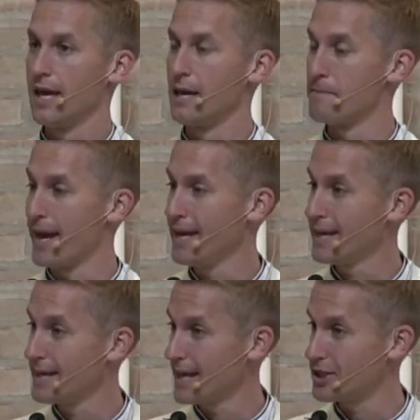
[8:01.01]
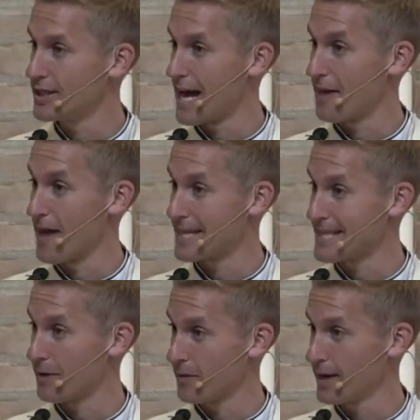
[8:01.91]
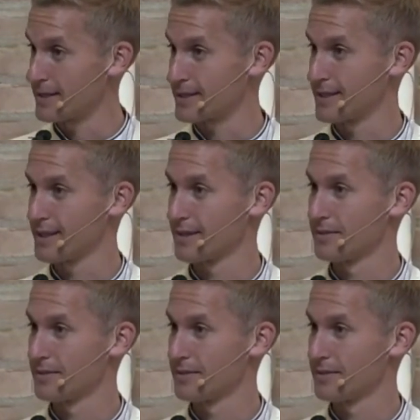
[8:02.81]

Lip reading: In a pagan nation now, that's at risk.